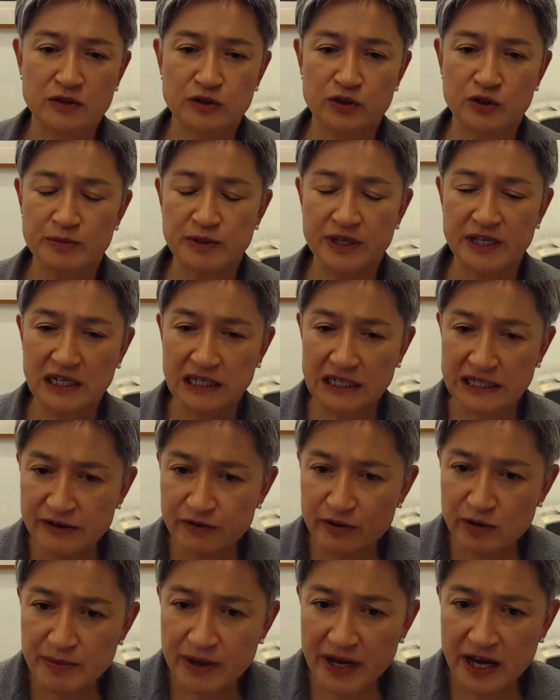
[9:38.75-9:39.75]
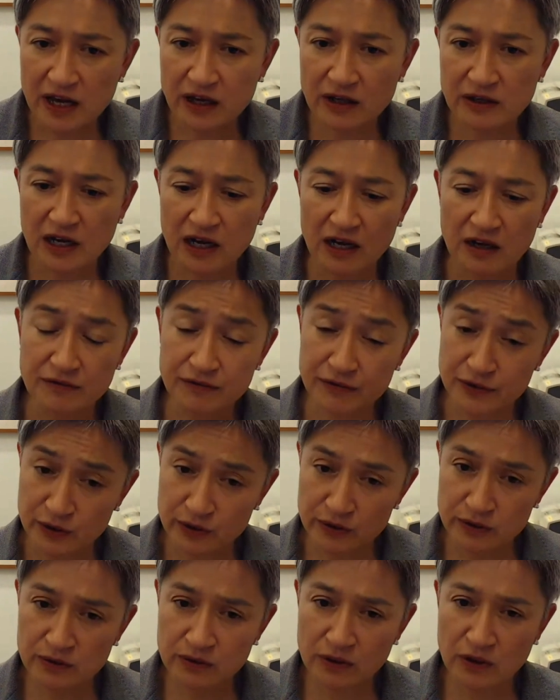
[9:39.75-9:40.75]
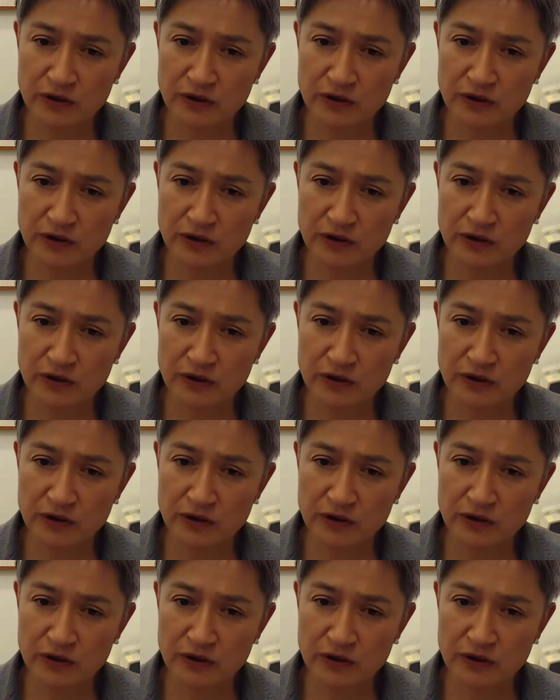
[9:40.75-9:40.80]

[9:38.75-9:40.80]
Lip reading: to be clear about our view